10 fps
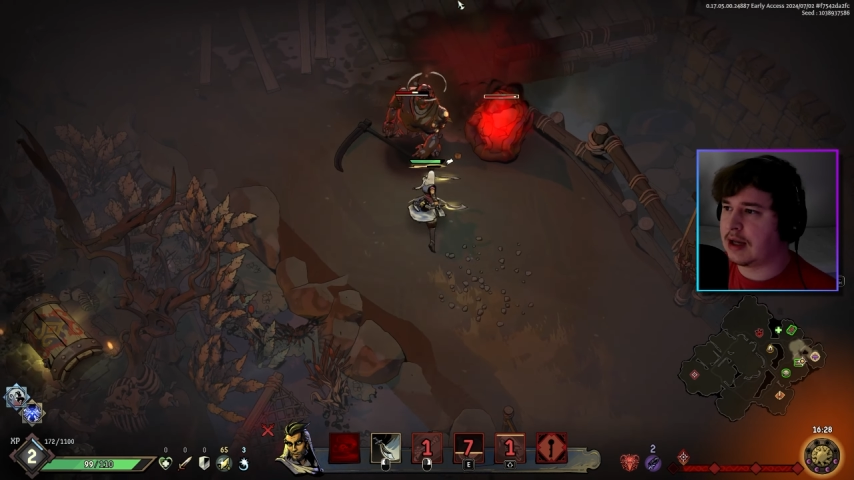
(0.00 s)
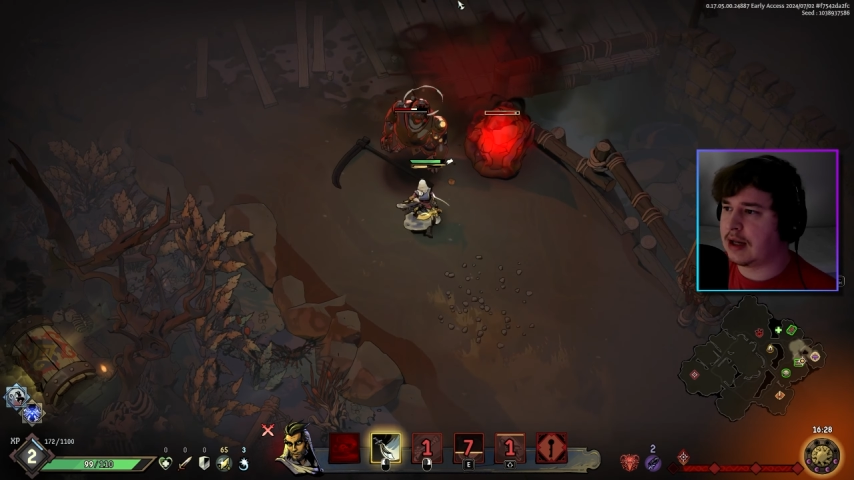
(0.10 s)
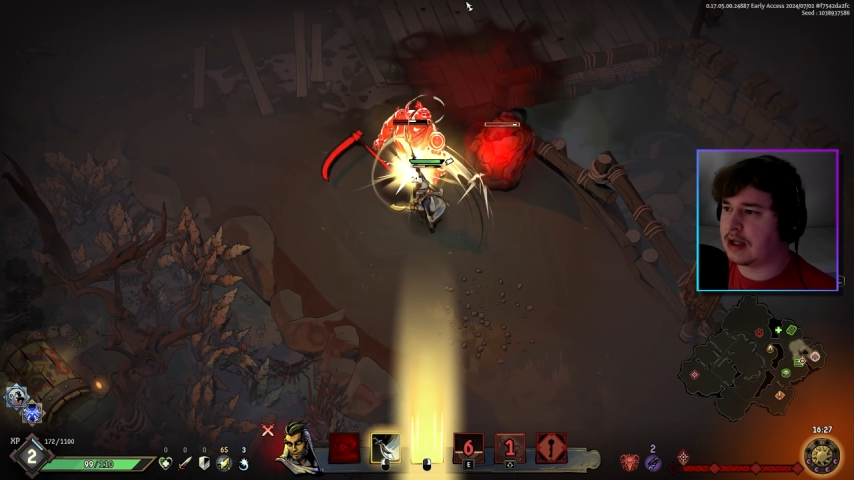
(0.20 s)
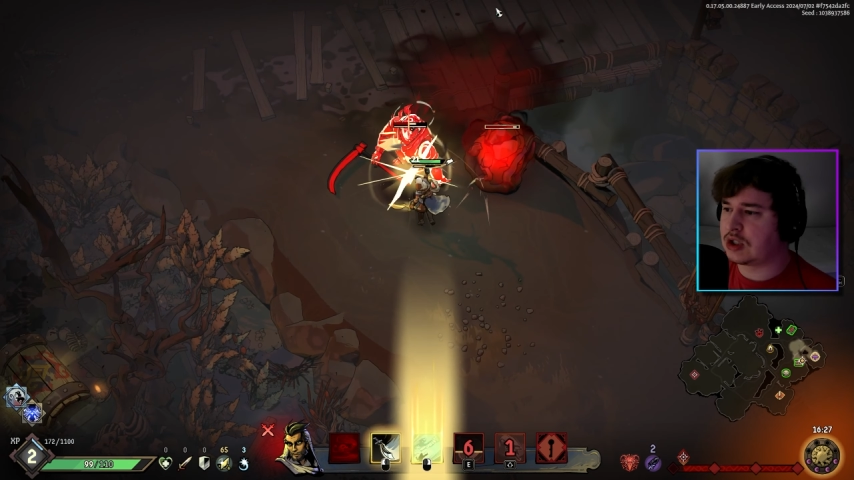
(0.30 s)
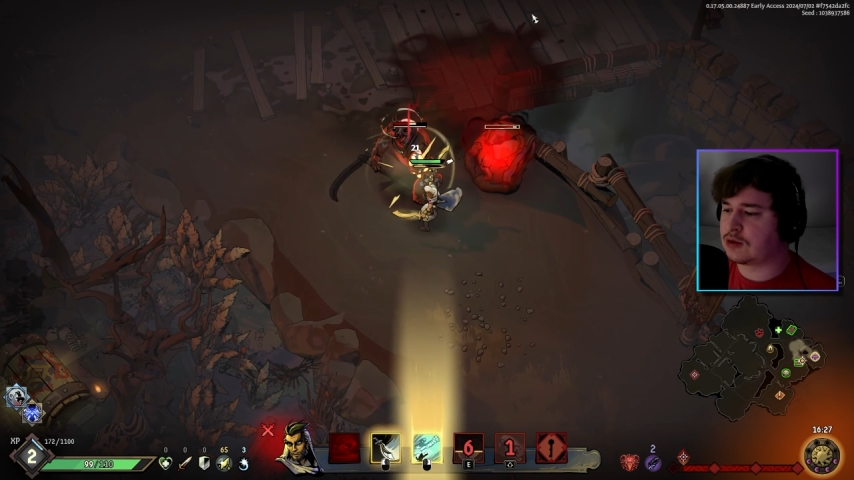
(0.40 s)

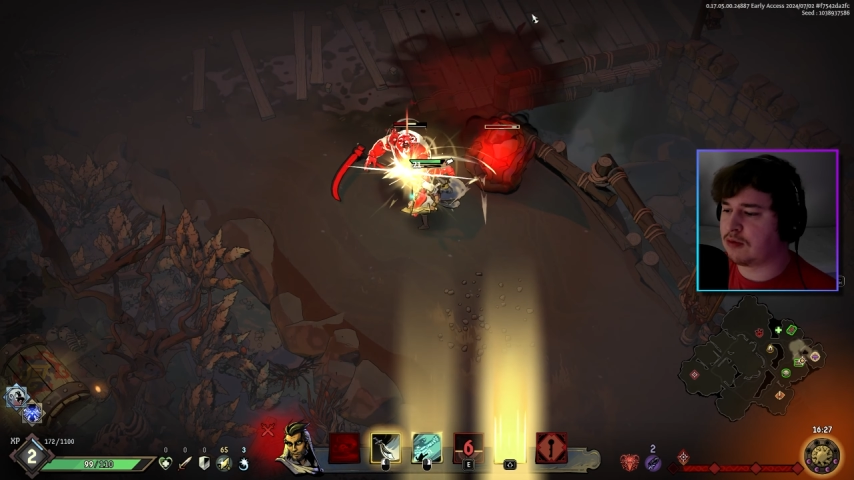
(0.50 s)
it is